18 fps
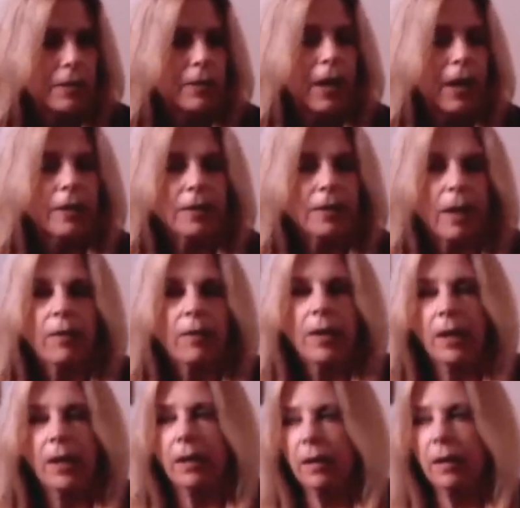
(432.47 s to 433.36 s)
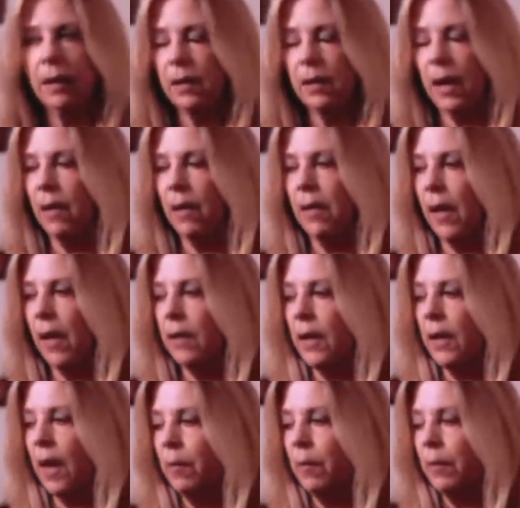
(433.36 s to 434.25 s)
So that's how they allow
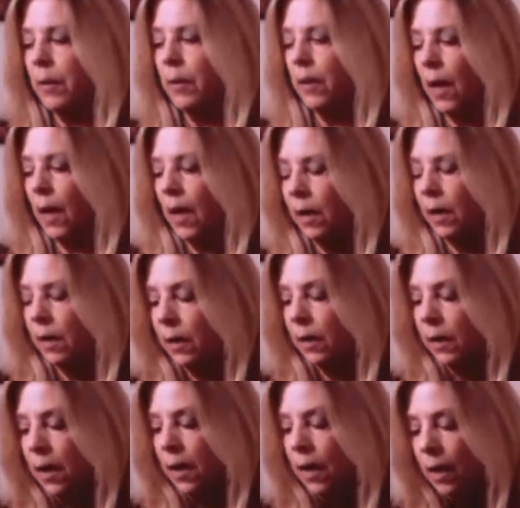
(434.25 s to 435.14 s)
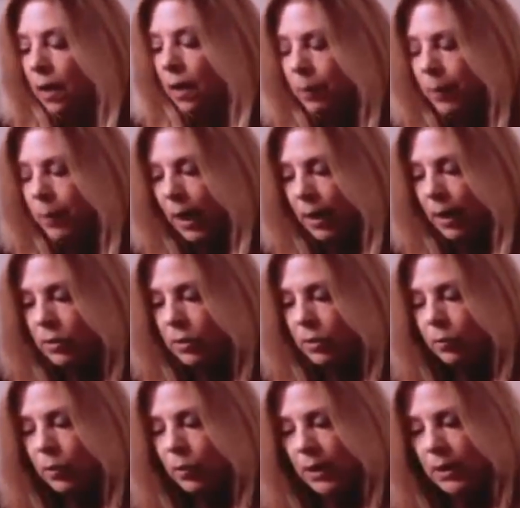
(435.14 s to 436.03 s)
that to happen. But I
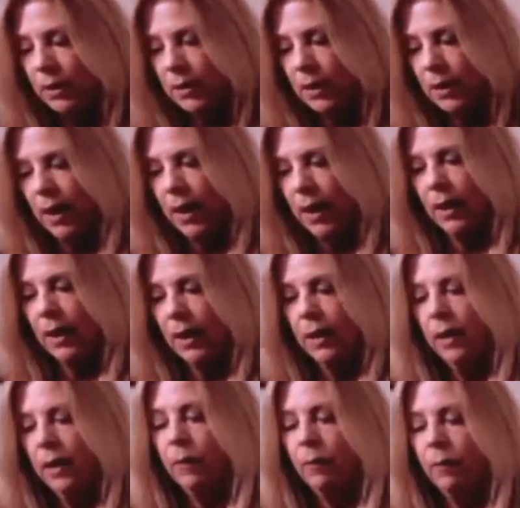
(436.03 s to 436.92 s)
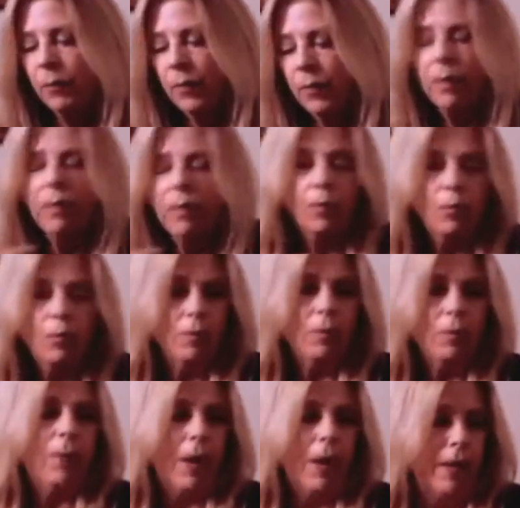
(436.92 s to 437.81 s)
do want to say
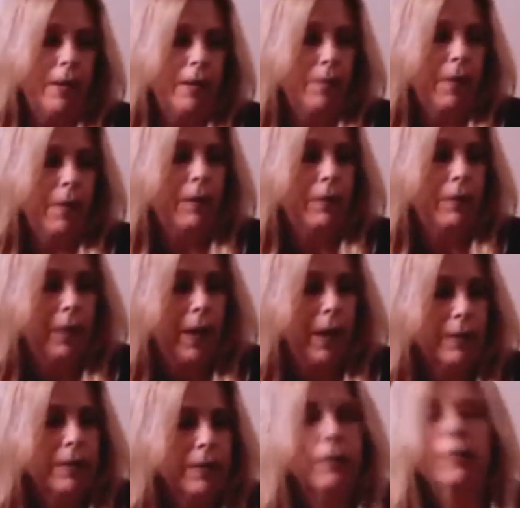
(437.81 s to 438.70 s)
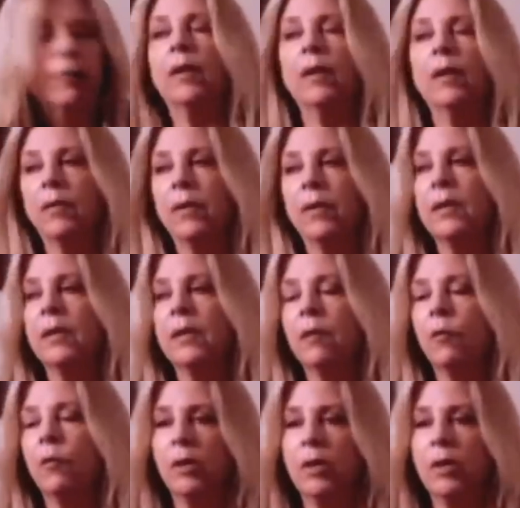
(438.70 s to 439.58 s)
my philosophy on
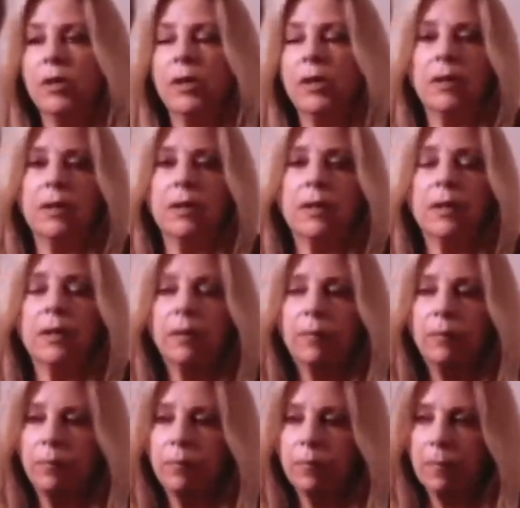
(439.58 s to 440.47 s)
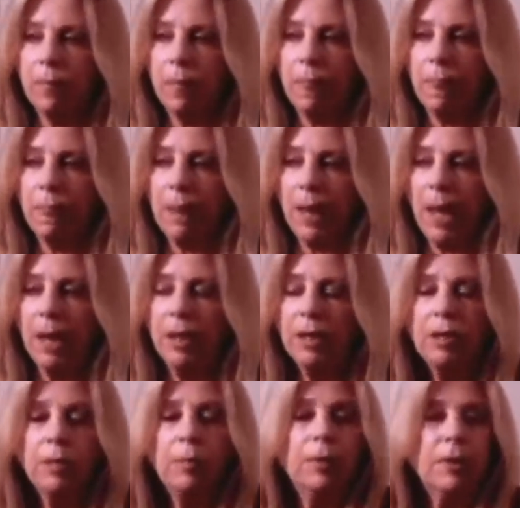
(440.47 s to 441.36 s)
this, which is
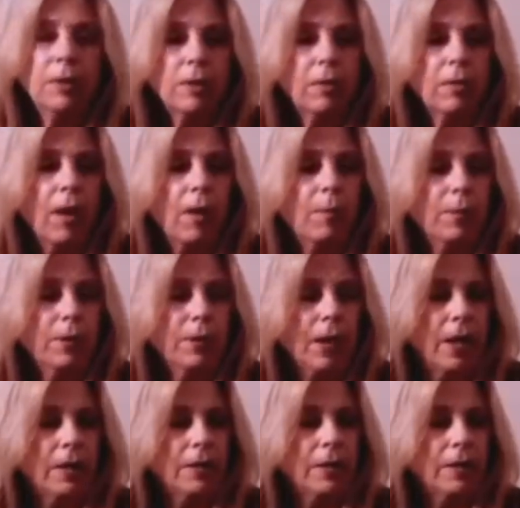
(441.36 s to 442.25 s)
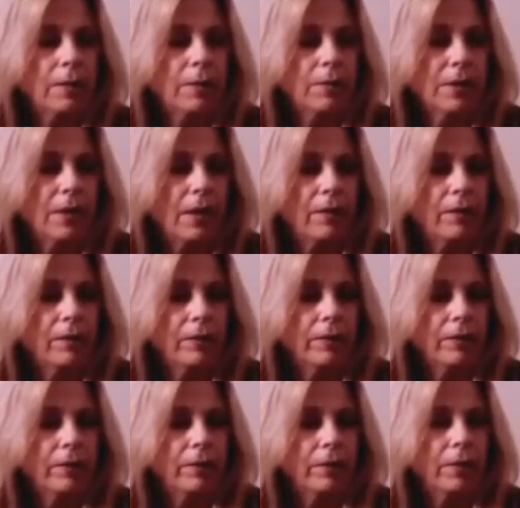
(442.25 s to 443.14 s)
humans are not protecting
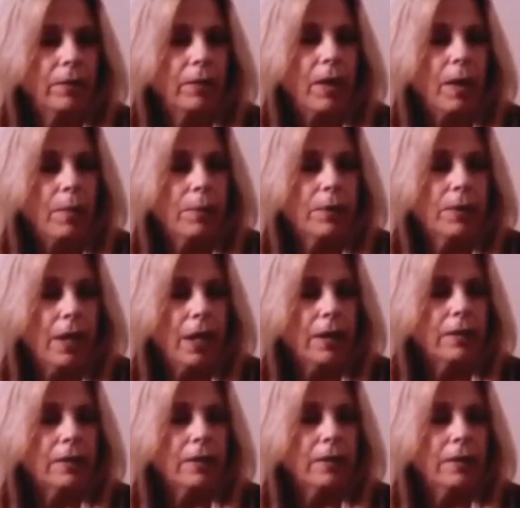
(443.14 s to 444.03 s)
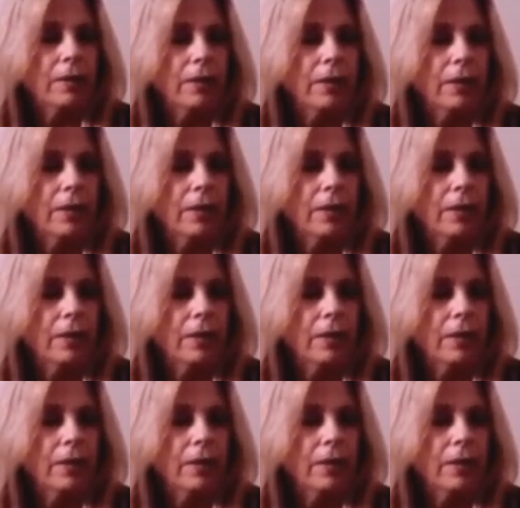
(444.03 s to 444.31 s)
themselves. They're not protected.